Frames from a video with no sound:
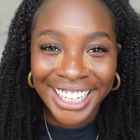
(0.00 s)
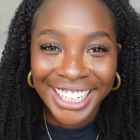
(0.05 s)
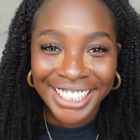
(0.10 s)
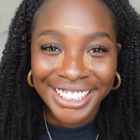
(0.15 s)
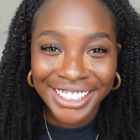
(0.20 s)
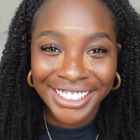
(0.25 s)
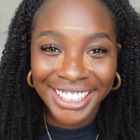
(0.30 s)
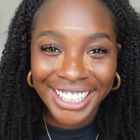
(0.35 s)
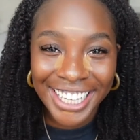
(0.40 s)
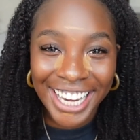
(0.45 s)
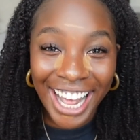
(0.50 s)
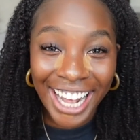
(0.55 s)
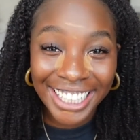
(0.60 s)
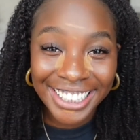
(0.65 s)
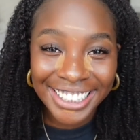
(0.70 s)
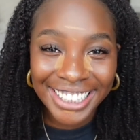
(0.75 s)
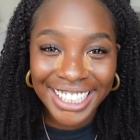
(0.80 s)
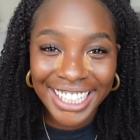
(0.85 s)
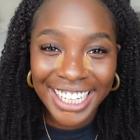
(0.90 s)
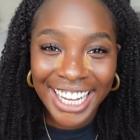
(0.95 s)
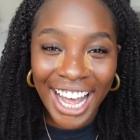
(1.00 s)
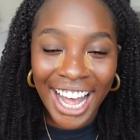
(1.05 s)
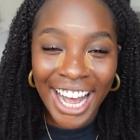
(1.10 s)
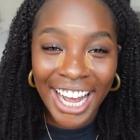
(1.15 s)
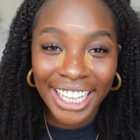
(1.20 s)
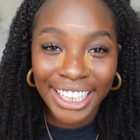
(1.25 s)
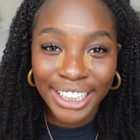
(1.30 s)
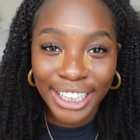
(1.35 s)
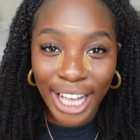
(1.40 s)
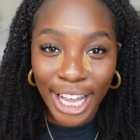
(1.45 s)
So the next thing
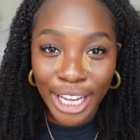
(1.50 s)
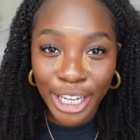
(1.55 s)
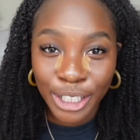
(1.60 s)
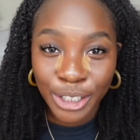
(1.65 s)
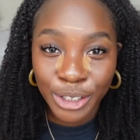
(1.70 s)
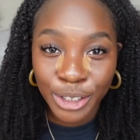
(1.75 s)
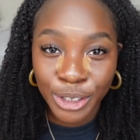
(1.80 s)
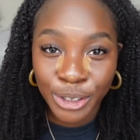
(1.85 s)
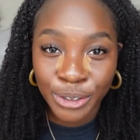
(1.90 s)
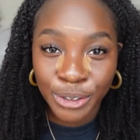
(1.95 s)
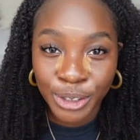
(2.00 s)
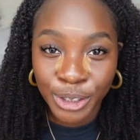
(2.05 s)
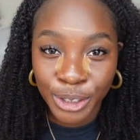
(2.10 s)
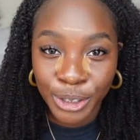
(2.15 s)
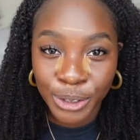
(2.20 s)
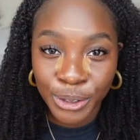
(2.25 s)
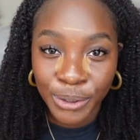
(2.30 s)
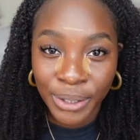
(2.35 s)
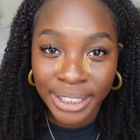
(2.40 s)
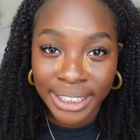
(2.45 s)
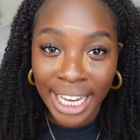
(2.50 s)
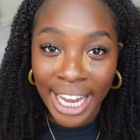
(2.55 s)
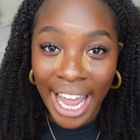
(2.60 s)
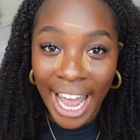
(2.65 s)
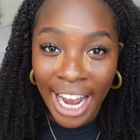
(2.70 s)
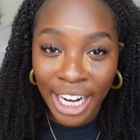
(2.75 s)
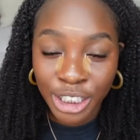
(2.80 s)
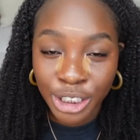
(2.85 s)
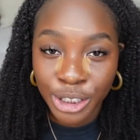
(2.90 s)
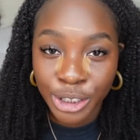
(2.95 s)
I like to do is I
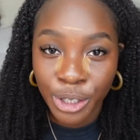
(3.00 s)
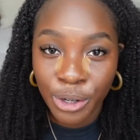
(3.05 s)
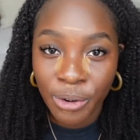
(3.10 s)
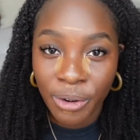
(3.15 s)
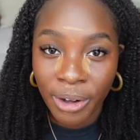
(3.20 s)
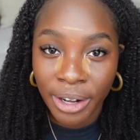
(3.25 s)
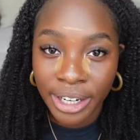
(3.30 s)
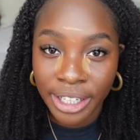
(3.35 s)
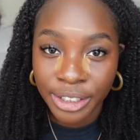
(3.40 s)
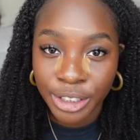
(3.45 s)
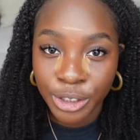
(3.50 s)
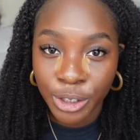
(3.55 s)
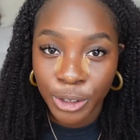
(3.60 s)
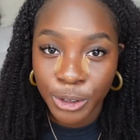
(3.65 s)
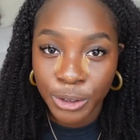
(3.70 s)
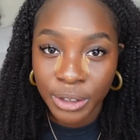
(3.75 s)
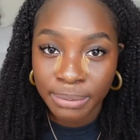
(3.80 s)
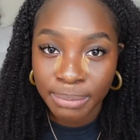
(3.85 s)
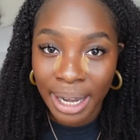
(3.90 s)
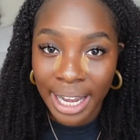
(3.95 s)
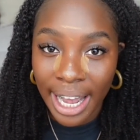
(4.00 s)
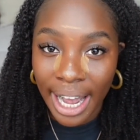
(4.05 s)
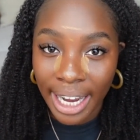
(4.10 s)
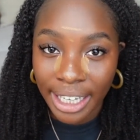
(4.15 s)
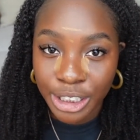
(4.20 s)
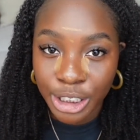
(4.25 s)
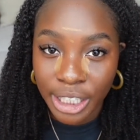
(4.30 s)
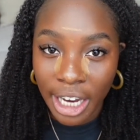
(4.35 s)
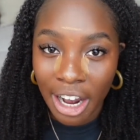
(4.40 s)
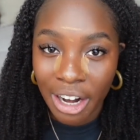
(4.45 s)
actually go on and start doing my
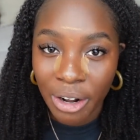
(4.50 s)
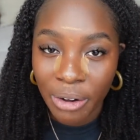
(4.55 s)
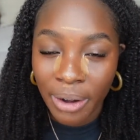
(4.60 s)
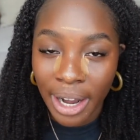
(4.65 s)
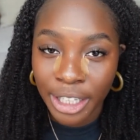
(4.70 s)
eyeshadow.